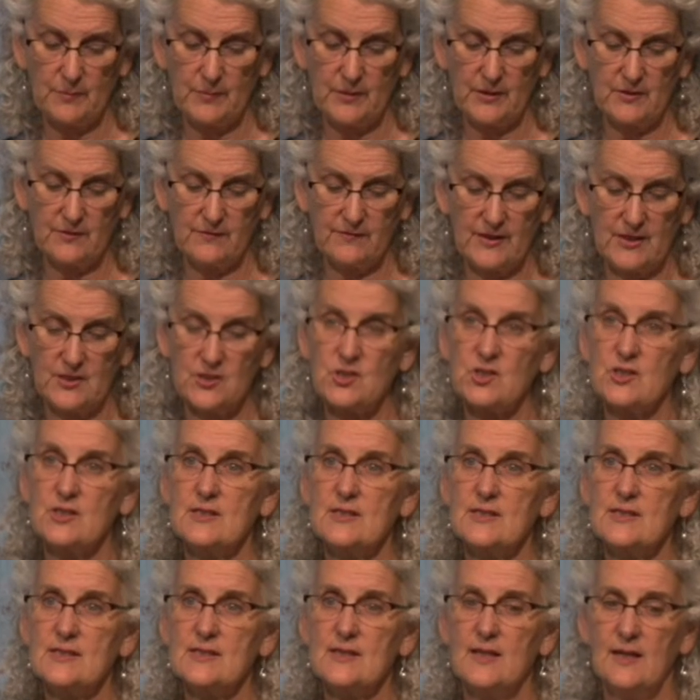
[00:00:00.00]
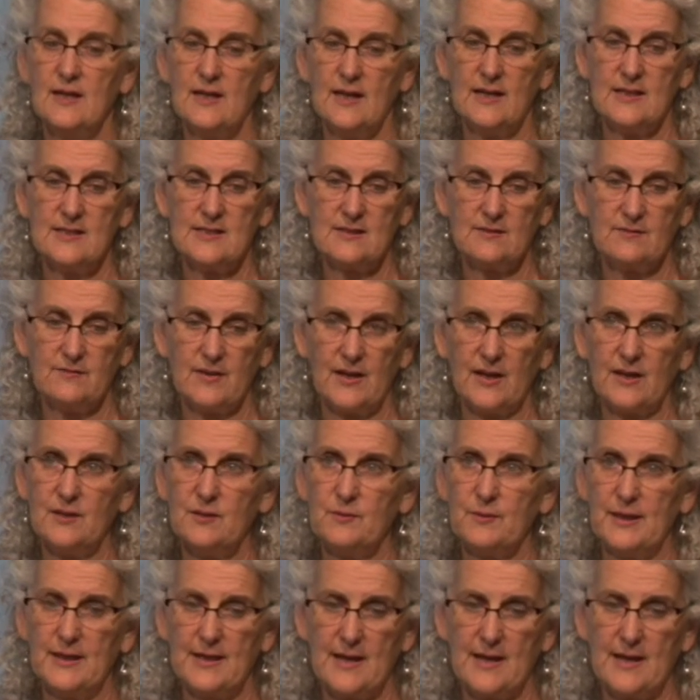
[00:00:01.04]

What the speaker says: interventions, and to evaluate